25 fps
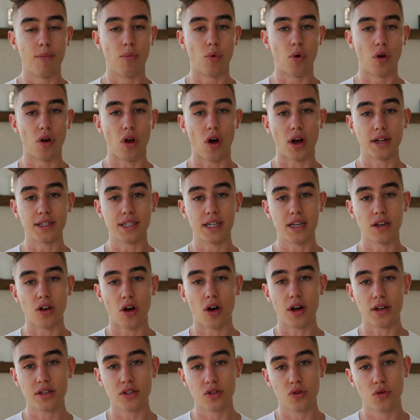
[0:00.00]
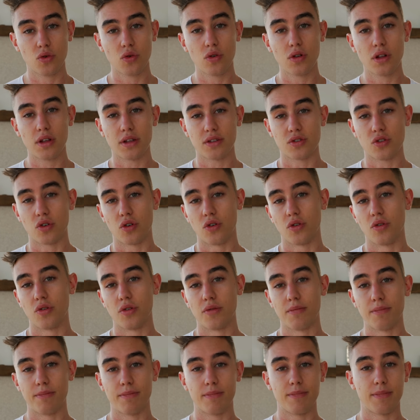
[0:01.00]
what I did in high school.
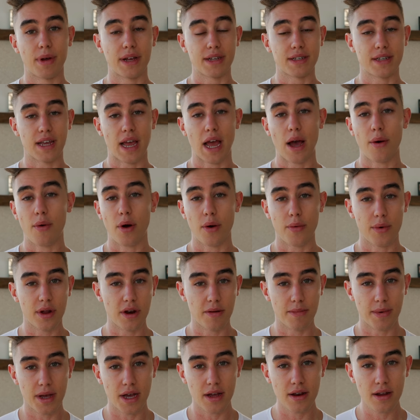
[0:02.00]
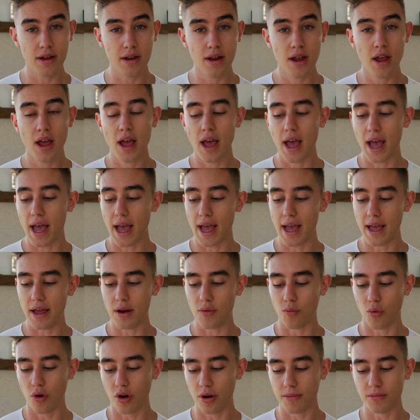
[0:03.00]
So basically how I went about it
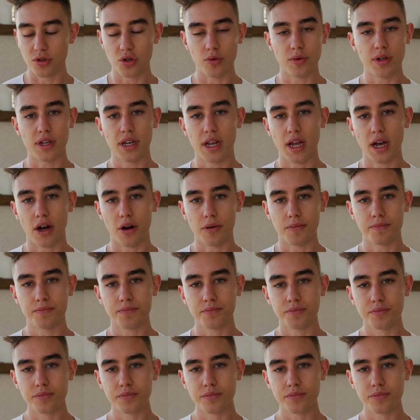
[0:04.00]
and what I'm doing now.